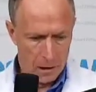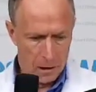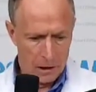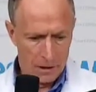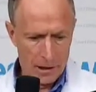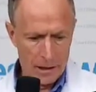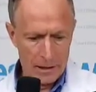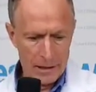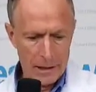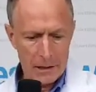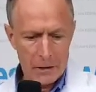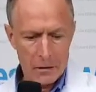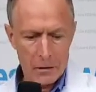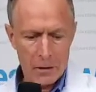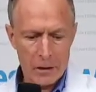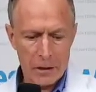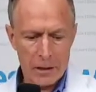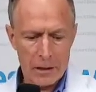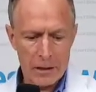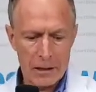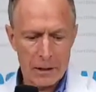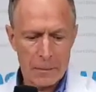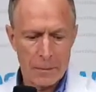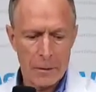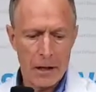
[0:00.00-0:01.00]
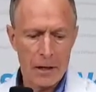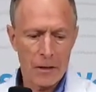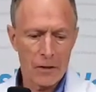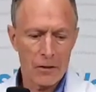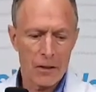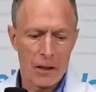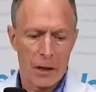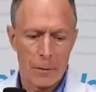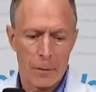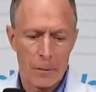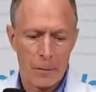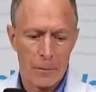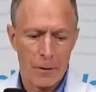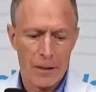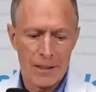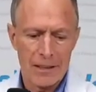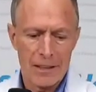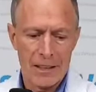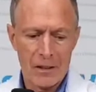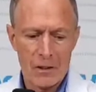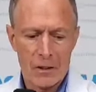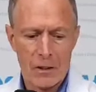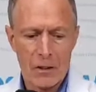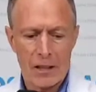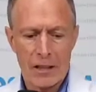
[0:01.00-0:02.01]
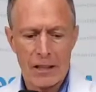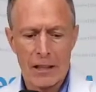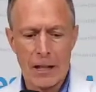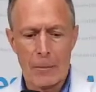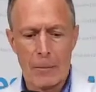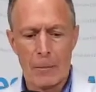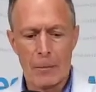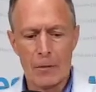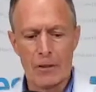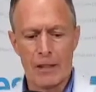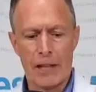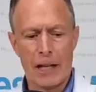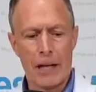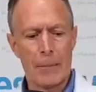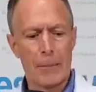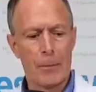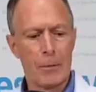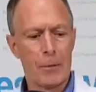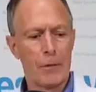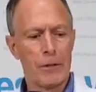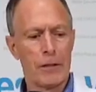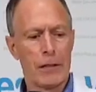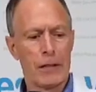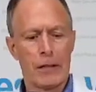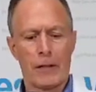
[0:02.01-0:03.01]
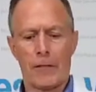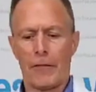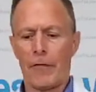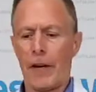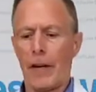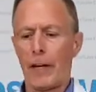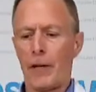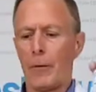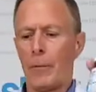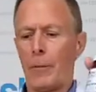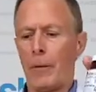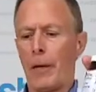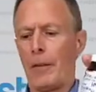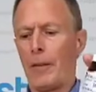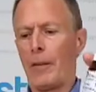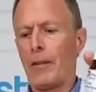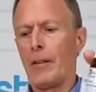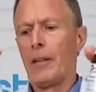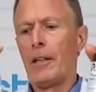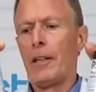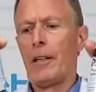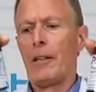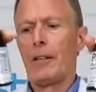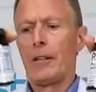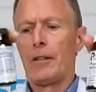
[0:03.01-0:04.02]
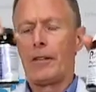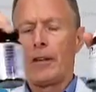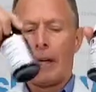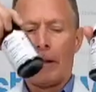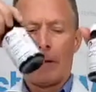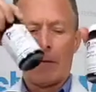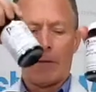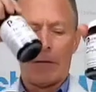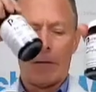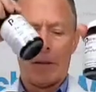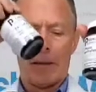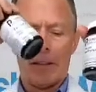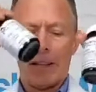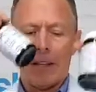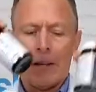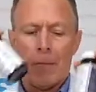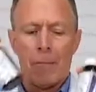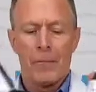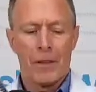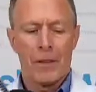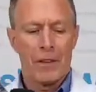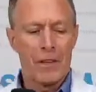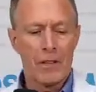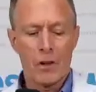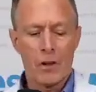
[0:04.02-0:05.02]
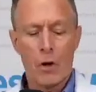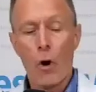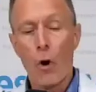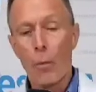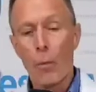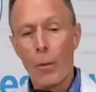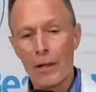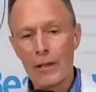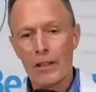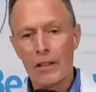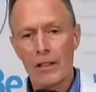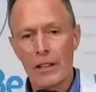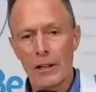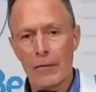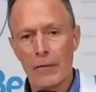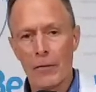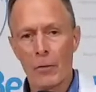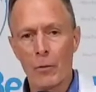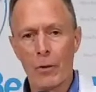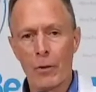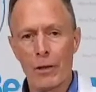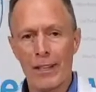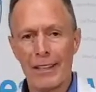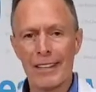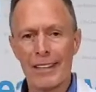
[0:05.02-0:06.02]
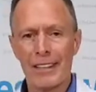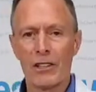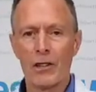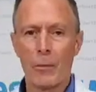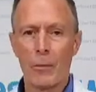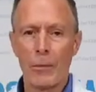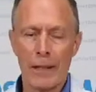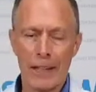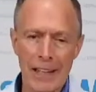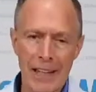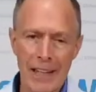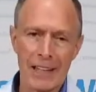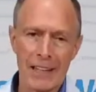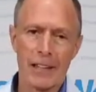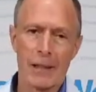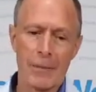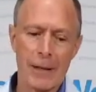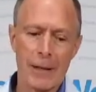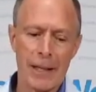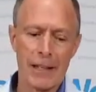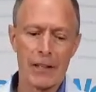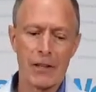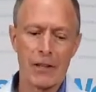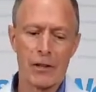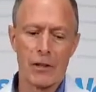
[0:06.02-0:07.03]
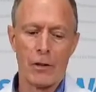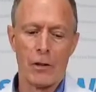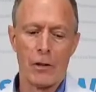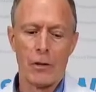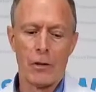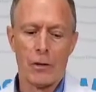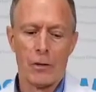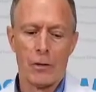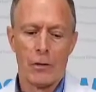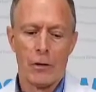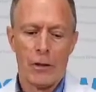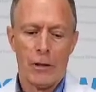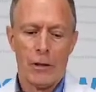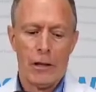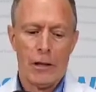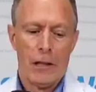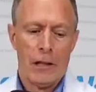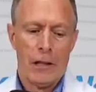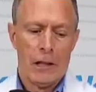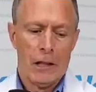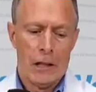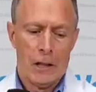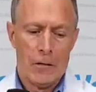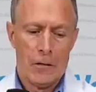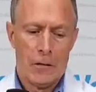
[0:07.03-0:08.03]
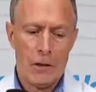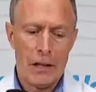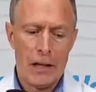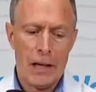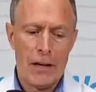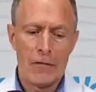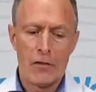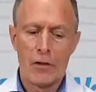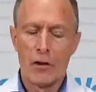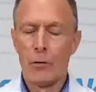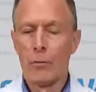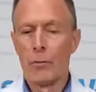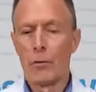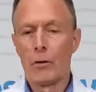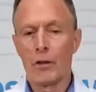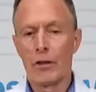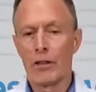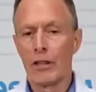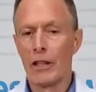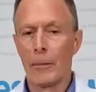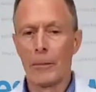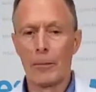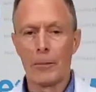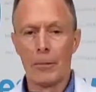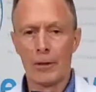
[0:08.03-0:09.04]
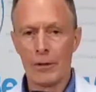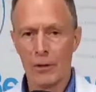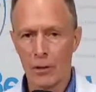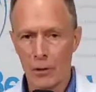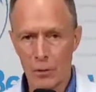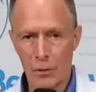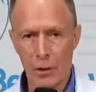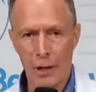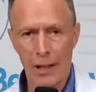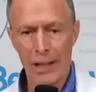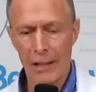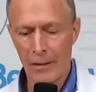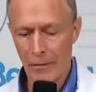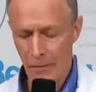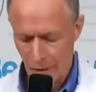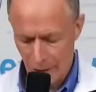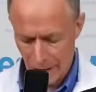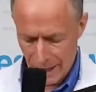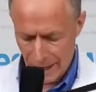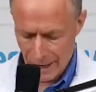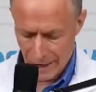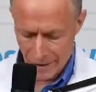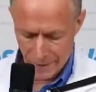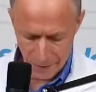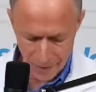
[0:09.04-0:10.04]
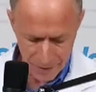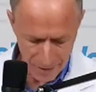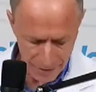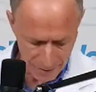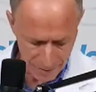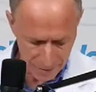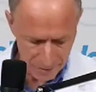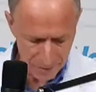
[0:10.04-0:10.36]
right, and then you're going to get some other supplements. These are just a couple samples like the phytomethylated or thyromin. There's a whole bunch of different ones. It's going to be customized to you. If you have 2 more supplements, great. If you have